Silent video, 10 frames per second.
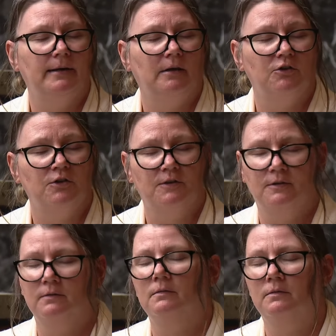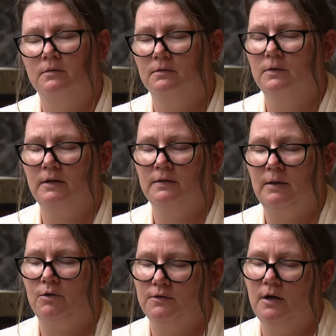serious action. But we've seen this
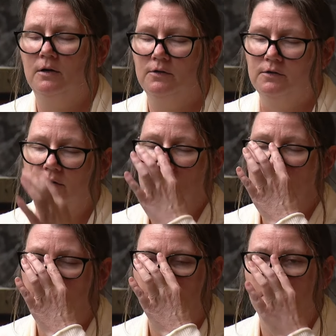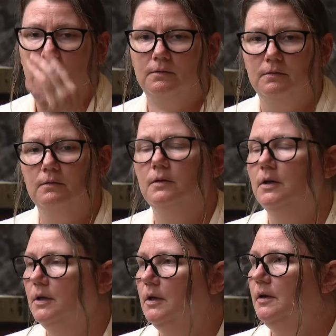before. Again, uh, Stephanie, we've
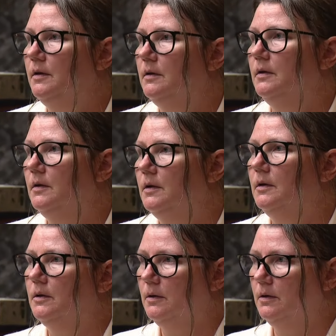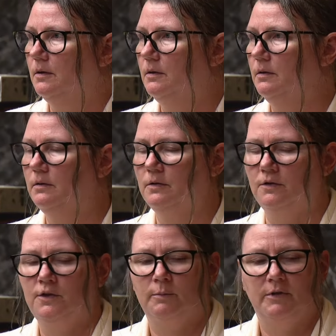seen this before. So this is a
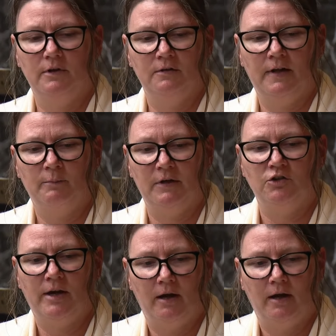watershed moment.